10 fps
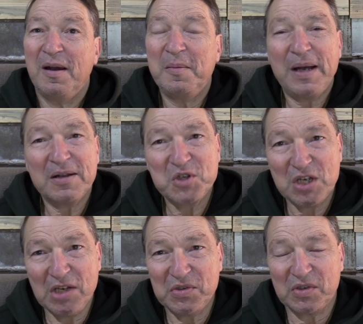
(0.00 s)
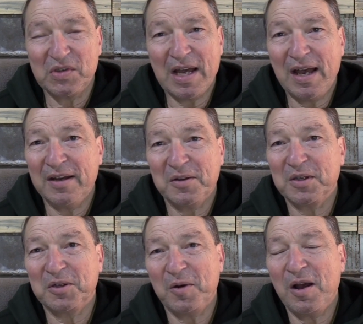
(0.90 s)
about Jesus dying on
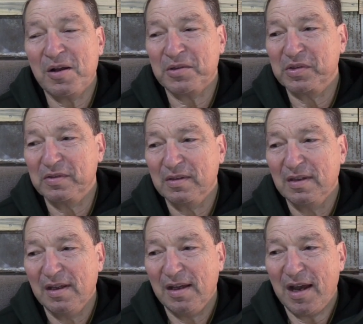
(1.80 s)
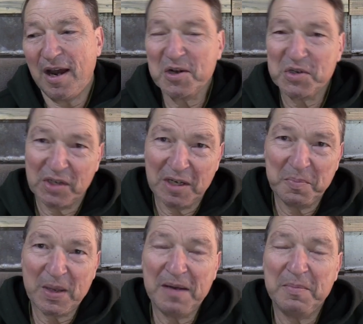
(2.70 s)
the cross. Our
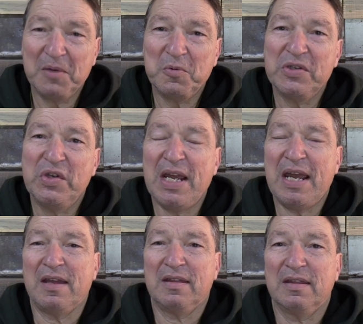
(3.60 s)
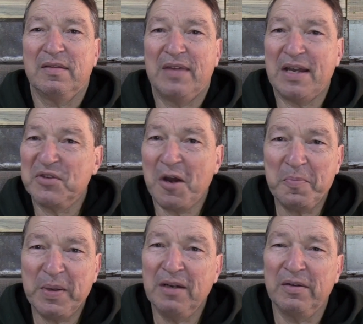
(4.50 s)
sin payment was death. That's our
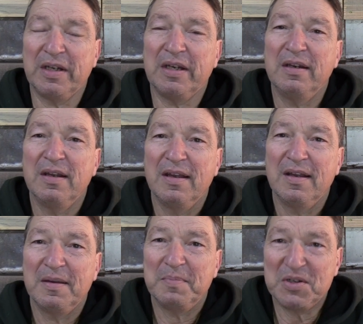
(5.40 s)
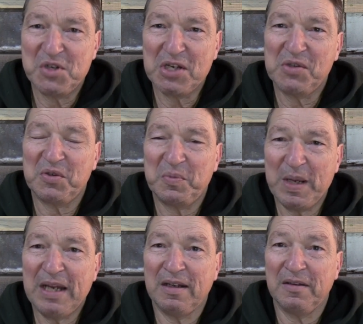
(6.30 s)
penalty. But Jesus
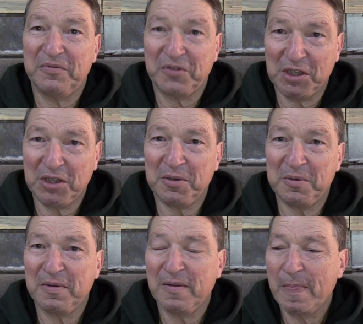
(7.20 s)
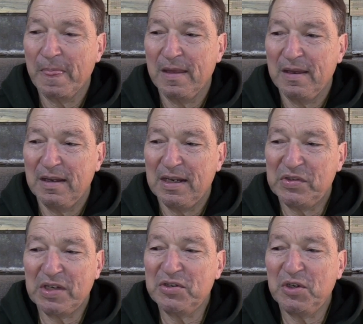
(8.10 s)
paid it for you. He
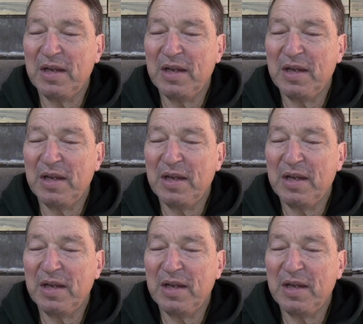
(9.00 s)
says